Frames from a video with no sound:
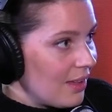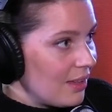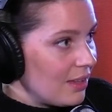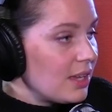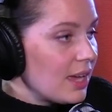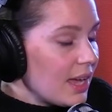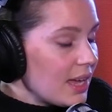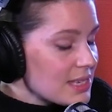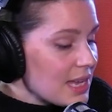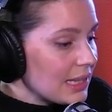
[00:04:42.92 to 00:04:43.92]
Yeah,
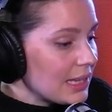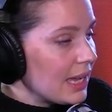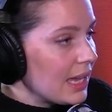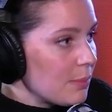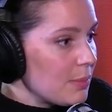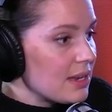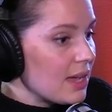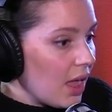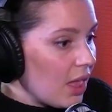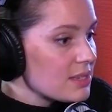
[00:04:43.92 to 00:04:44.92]
exactly. And I mean,
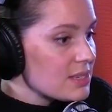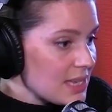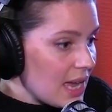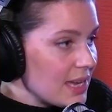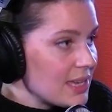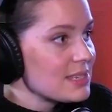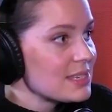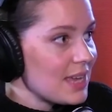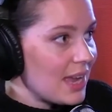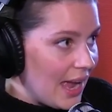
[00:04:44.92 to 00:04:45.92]

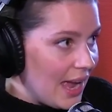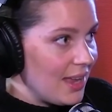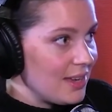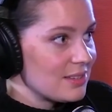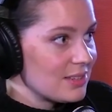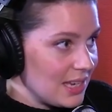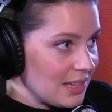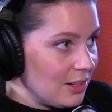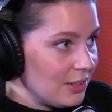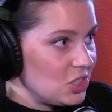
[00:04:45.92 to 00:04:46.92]
science and
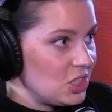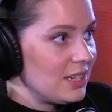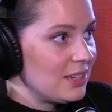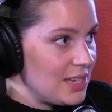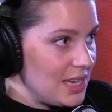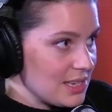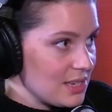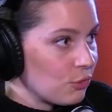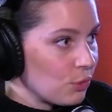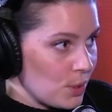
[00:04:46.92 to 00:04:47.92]
technology takes us
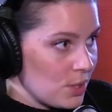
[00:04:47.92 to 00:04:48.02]
forward.